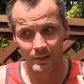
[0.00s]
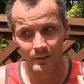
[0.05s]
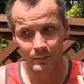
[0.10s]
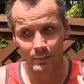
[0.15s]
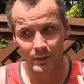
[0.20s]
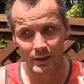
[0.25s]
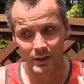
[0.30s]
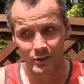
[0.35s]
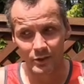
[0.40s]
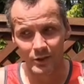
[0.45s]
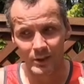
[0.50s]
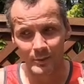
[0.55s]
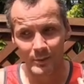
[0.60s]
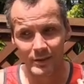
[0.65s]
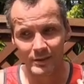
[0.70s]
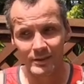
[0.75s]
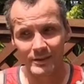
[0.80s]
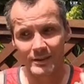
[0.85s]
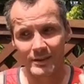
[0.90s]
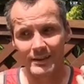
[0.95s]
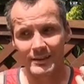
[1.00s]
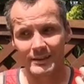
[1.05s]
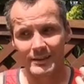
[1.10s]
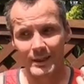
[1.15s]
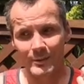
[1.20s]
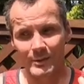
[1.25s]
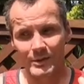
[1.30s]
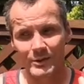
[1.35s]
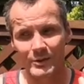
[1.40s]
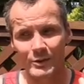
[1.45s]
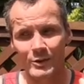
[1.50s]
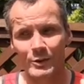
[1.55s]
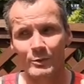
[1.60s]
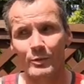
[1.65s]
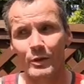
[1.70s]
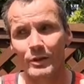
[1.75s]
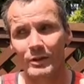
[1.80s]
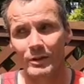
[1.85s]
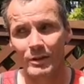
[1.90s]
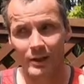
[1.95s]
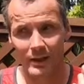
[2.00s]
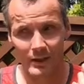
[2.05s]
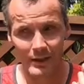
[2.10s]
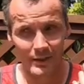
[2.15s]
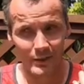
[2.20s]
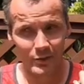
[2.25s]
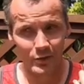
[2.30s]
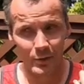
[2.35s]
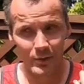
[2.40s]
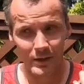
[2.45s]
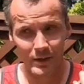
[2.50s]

tournaments anytime soon, but I enjoy it.